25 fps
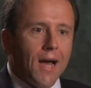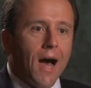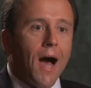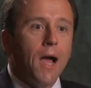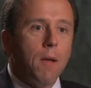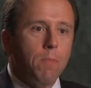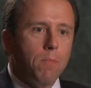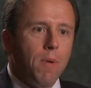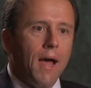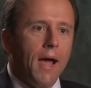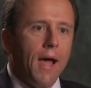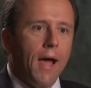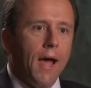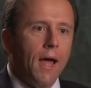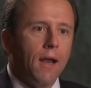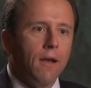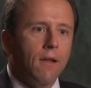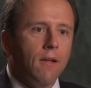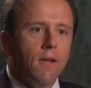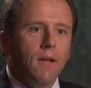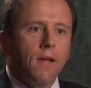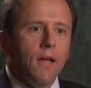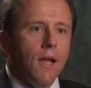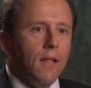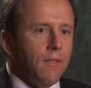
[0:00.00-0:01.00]

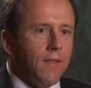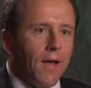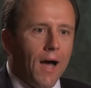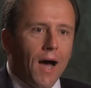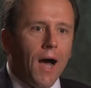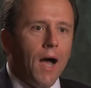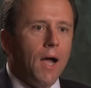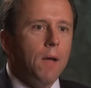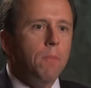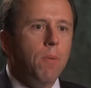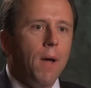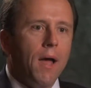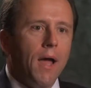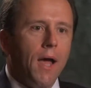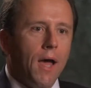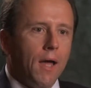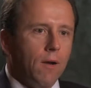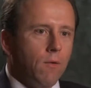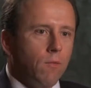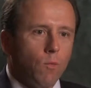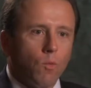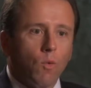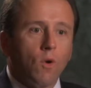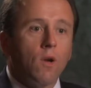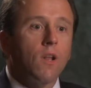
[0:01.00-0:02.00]

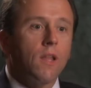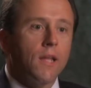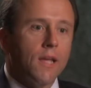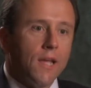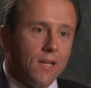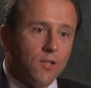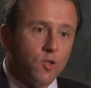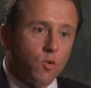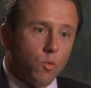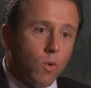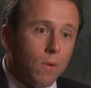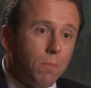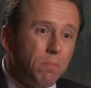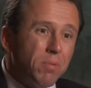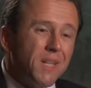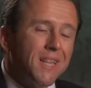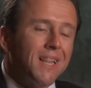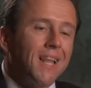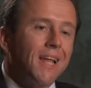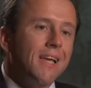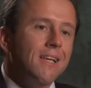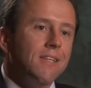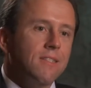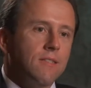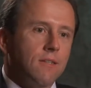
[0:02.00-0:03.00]
iPad really is
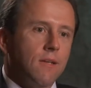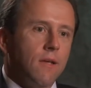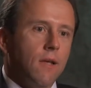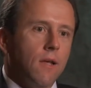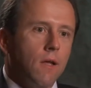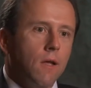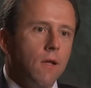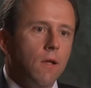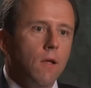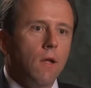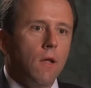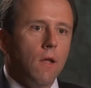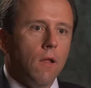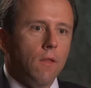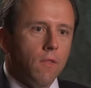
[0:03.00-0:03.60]
replacing